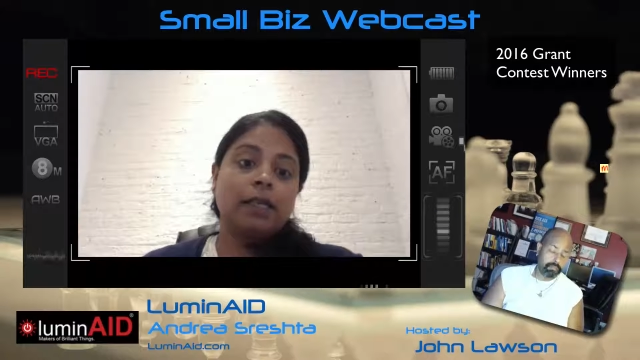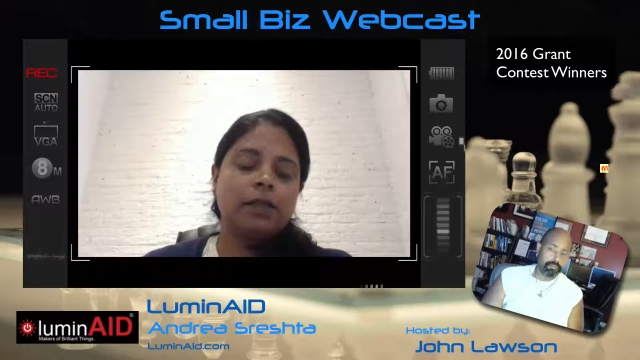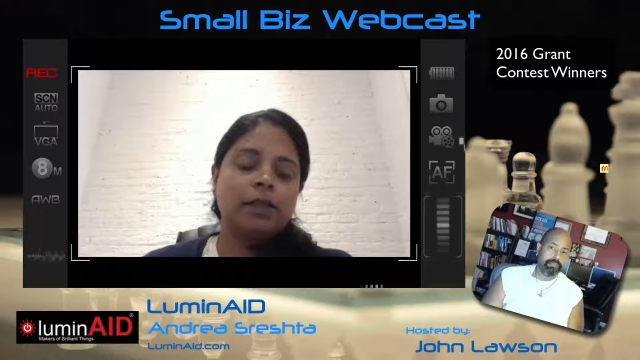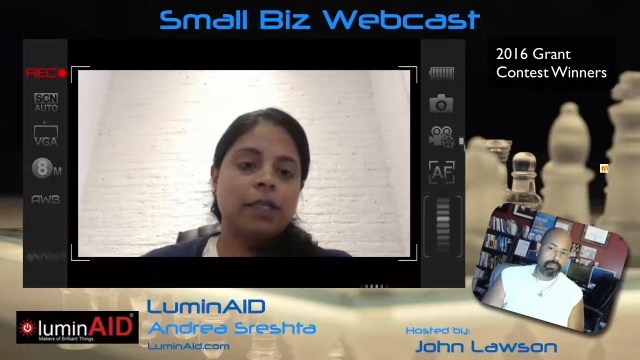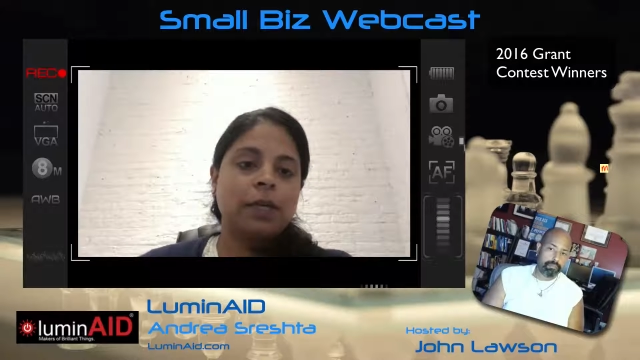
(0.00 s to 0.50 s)

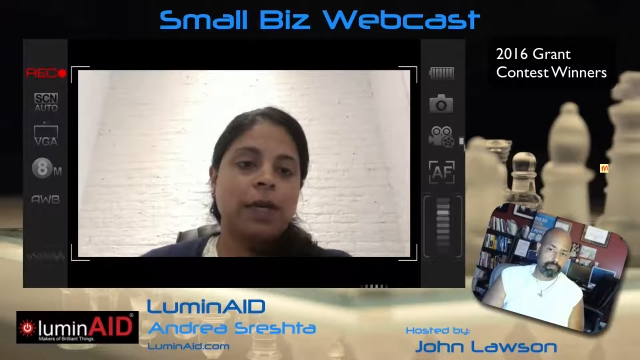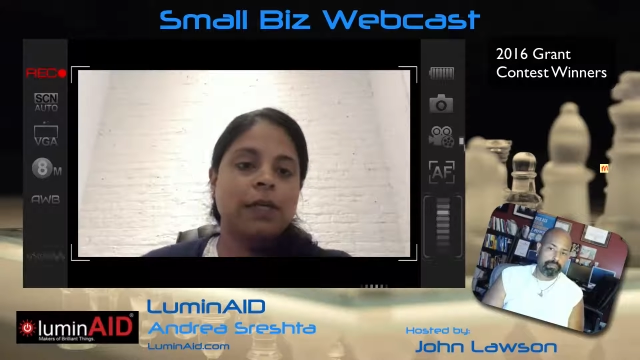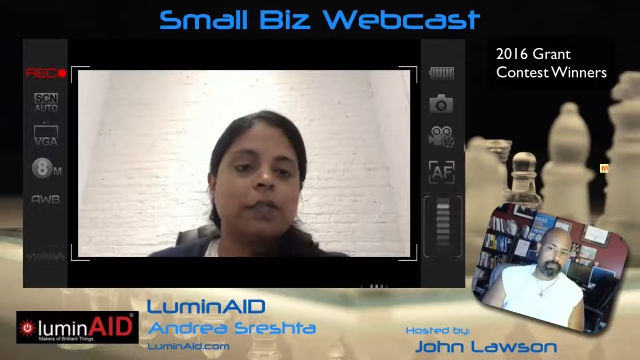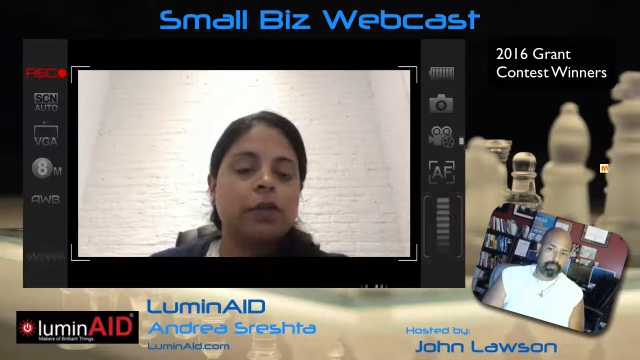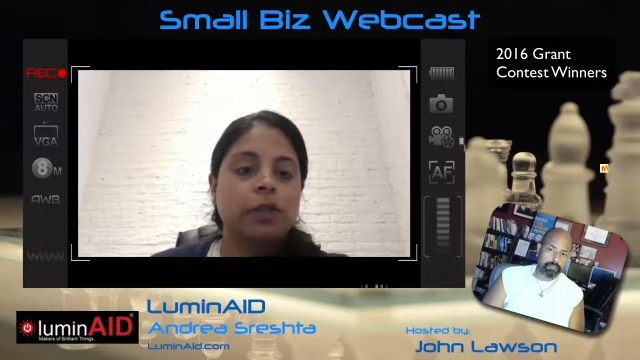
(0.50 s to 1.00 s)
stable
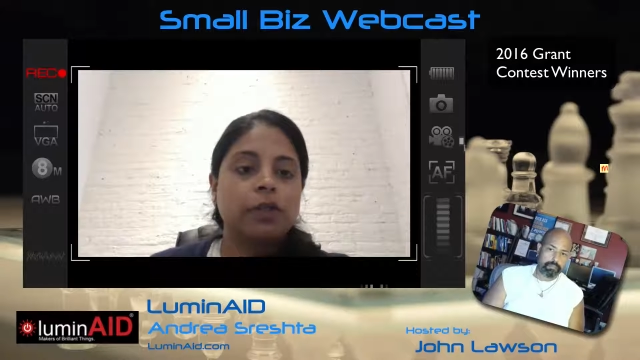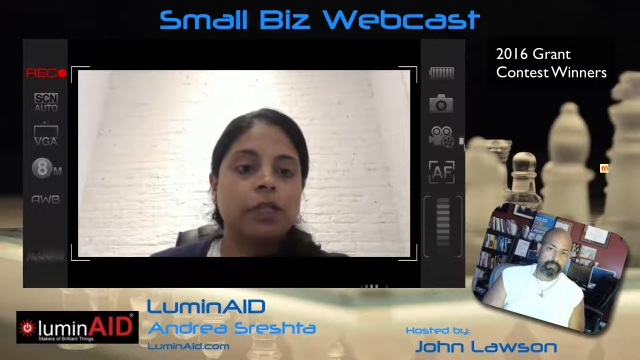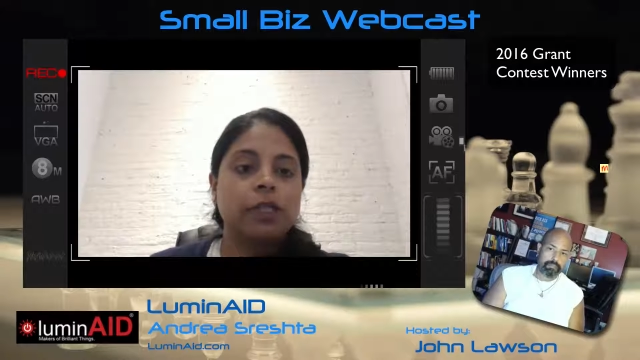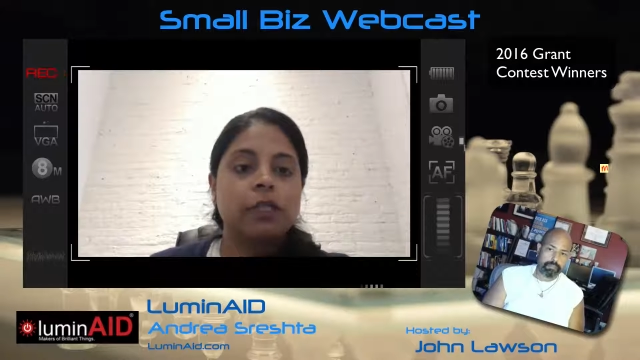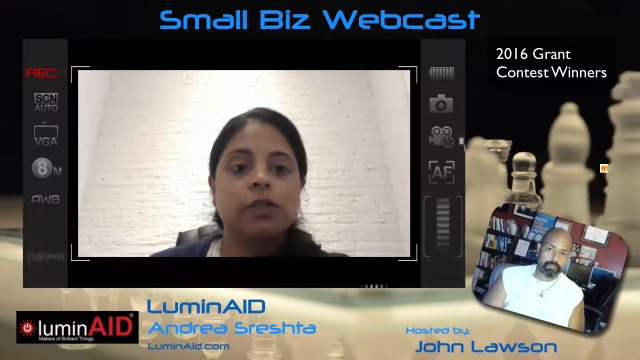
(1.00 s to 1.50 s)
access to
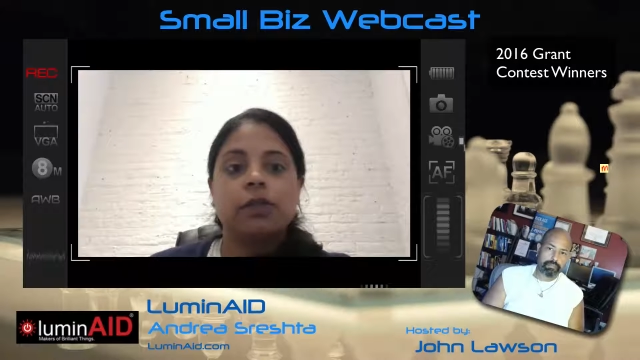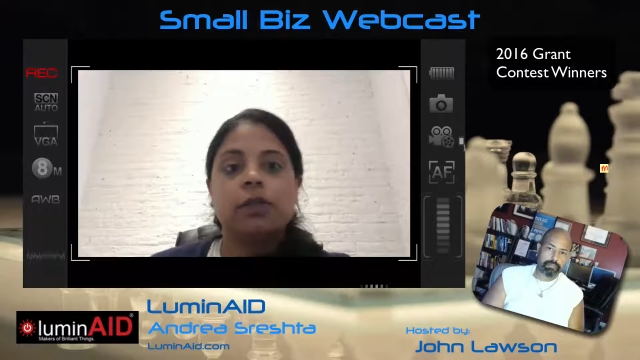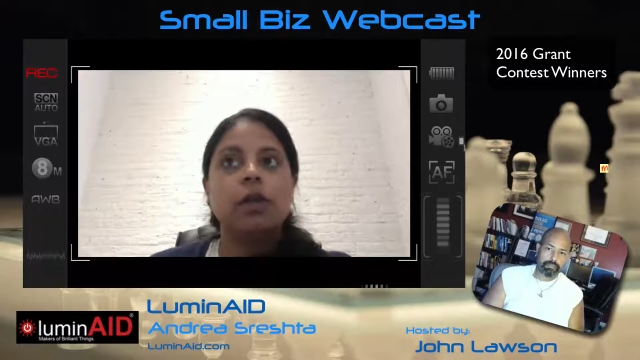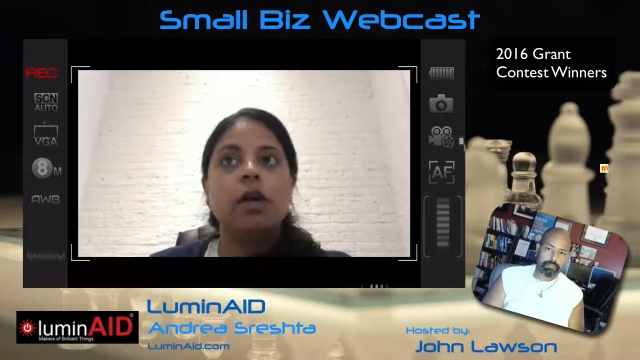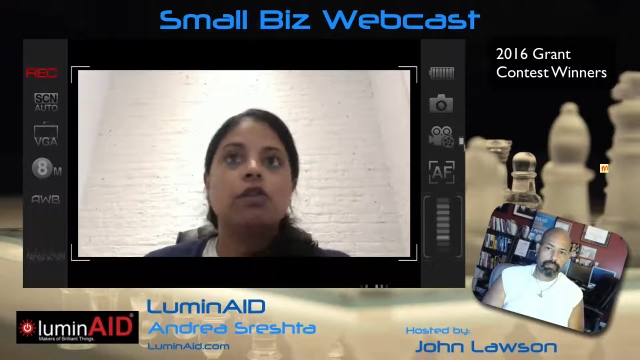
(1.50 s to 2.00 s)
electricity.
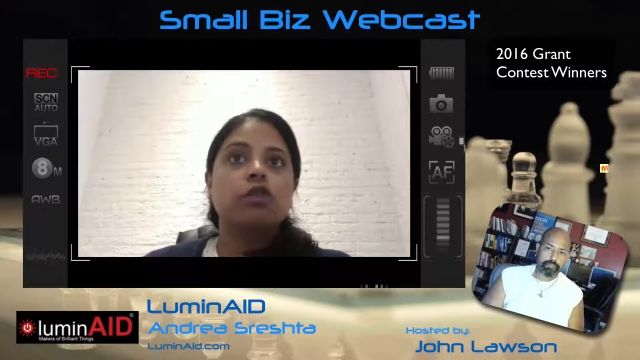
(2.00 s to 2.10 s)
So